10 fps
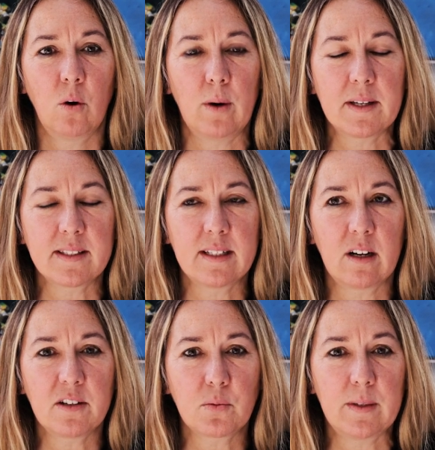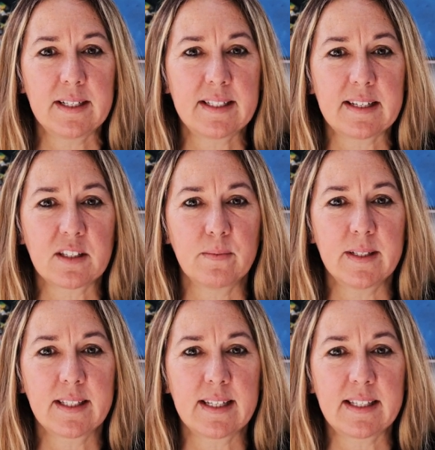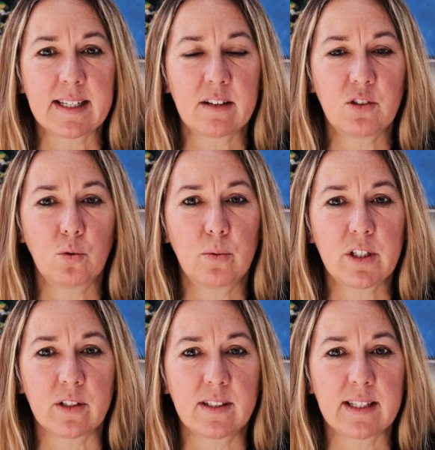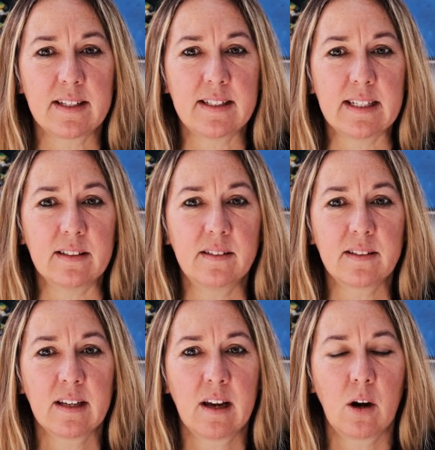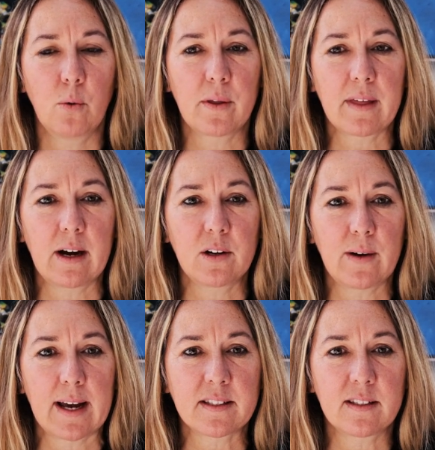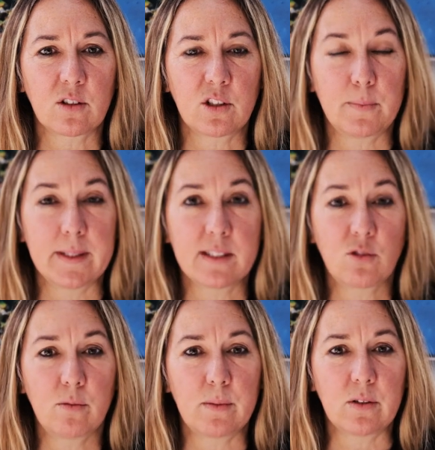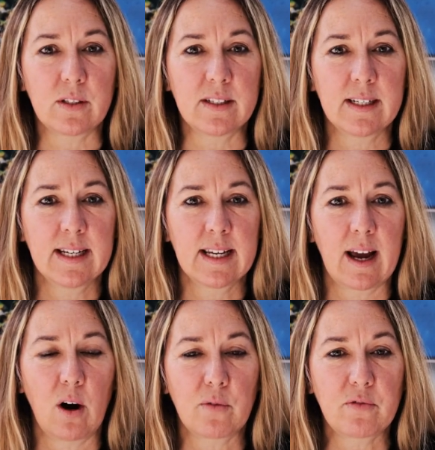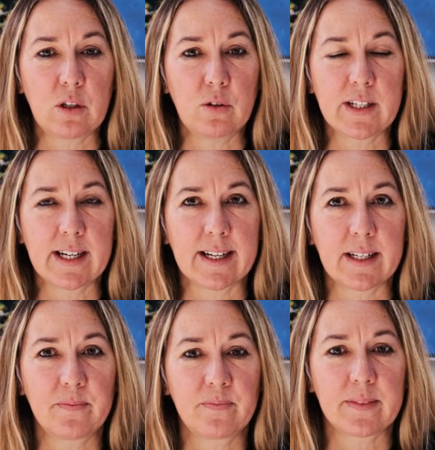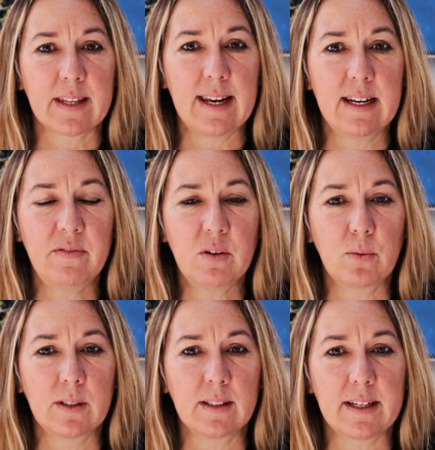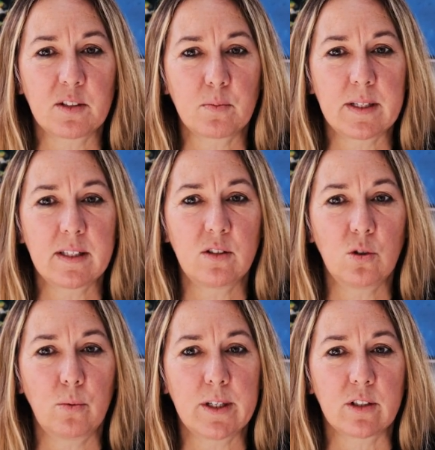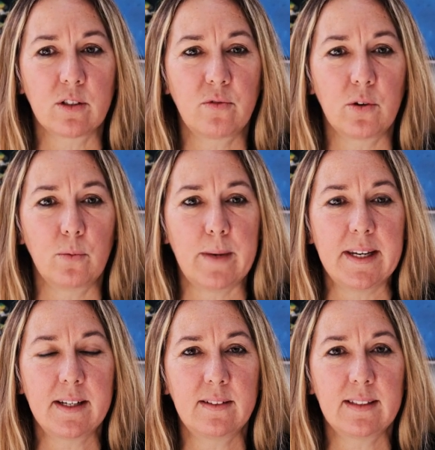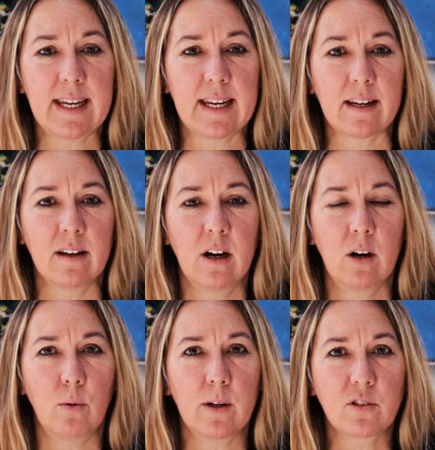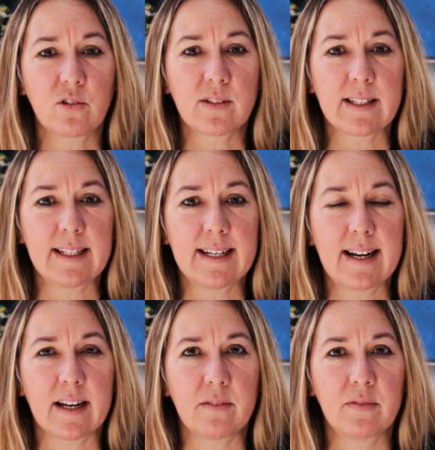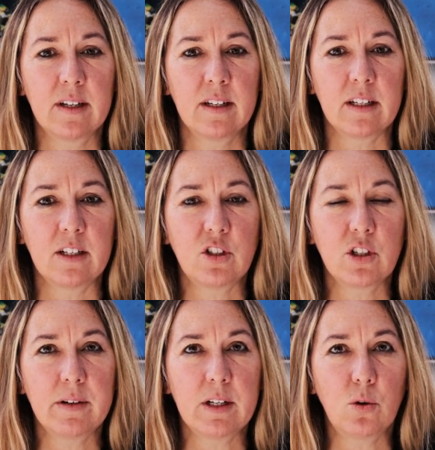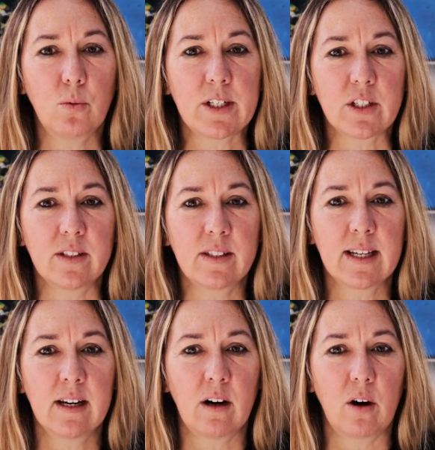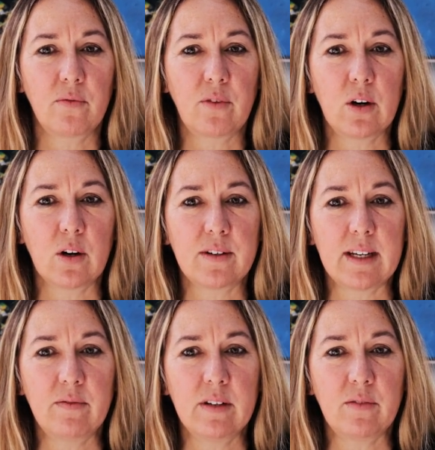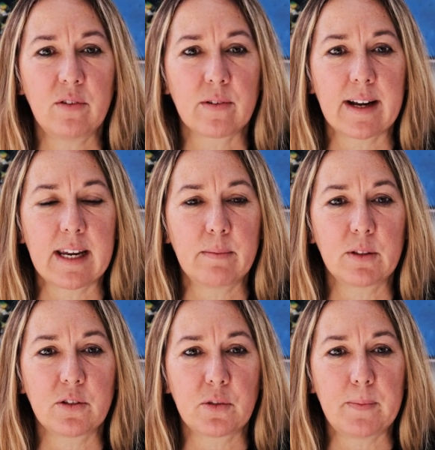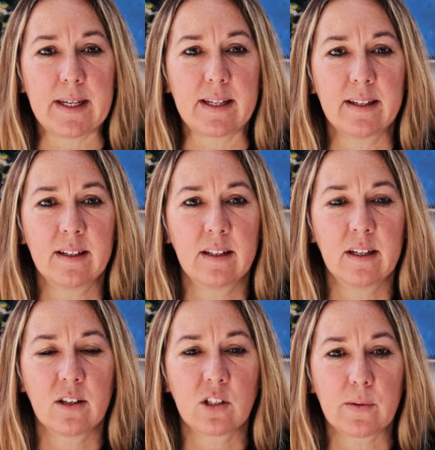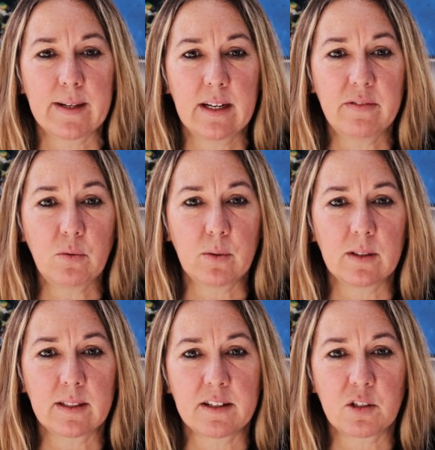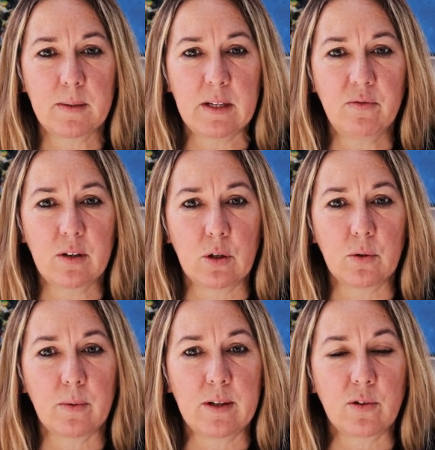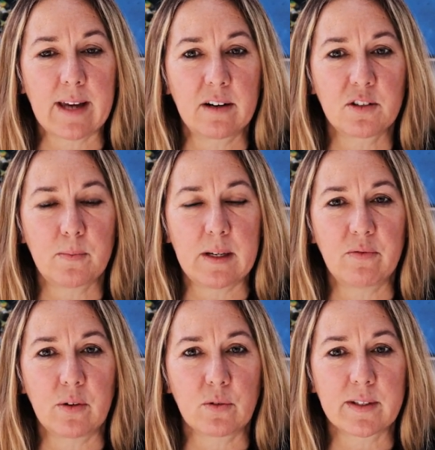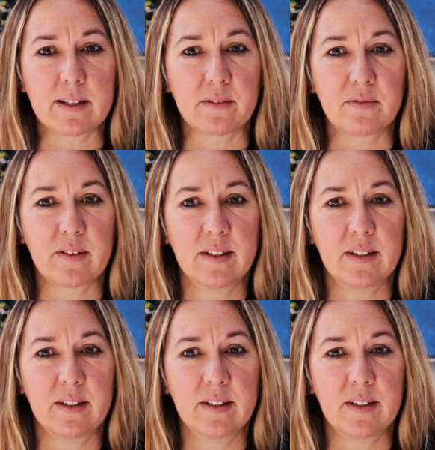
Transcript: Whilst a last will and testament sets out your wishes and deals with how your assets are to be distributed after you die, a living will expresses your wishes for your medical care whilst you're still alive, ensuring your wishes are followed even if you're unable to speak. So a living will can speak for you when you cannot speak for yourself.